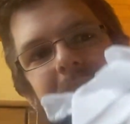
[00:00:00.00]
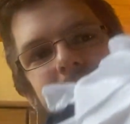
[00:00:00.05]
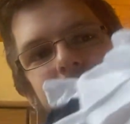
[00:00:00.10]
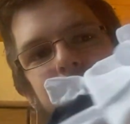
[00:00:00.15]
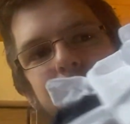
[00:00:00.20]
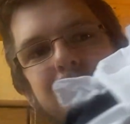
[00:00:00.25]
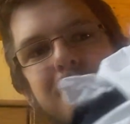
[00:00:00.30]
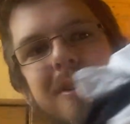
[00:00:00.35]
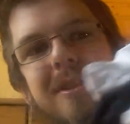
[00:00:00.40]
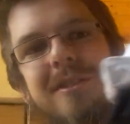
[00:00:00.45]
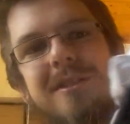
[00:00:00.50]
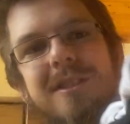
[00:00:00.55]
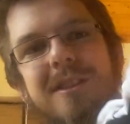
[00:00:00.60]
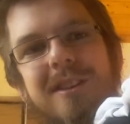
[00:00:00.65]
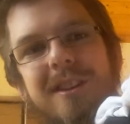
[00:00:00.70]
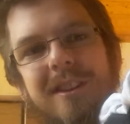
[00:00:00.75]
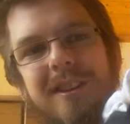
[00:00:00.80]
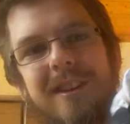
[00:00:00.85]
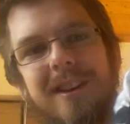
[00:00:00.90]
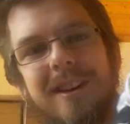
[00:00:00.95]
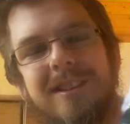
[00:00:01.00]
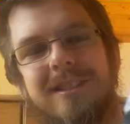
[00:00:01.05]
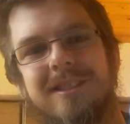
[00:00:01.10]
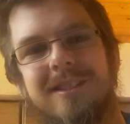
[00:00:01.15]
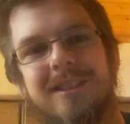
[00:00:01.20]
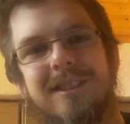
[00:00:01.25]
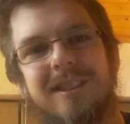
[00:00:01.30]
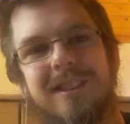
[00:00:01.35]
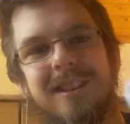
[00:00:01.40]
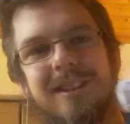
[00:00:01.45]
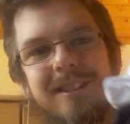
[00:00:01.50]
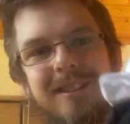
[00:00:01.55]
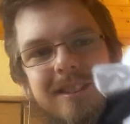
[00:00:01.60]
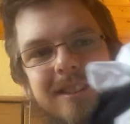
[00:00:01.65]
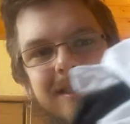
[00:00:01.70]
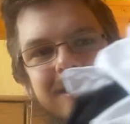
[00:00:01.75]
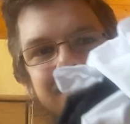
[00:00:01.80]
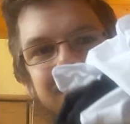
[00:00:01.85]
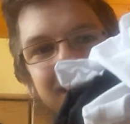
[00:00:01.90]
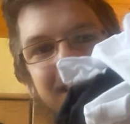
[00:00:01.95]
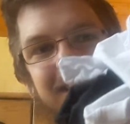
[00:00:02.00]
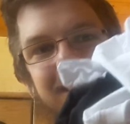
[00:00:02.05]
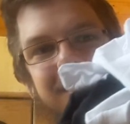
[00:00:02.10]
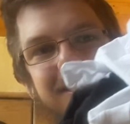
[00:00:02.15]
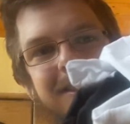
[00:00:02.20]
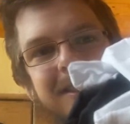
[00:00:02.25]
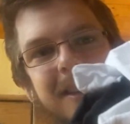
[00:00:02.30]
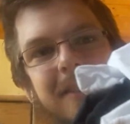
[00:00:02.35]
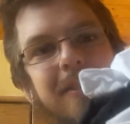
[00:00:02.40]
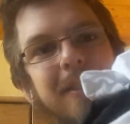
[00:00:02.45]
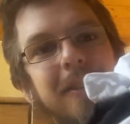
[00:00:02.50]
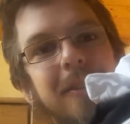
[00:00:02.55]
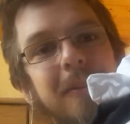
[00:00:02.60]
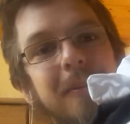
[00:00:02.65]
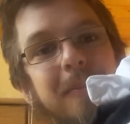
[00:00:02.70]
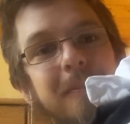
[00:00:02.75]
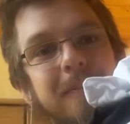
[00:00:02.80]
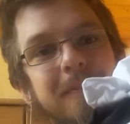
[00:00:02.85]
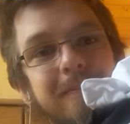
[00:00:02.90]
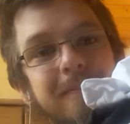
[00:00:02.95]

that are printed in that, and that's exactly seven.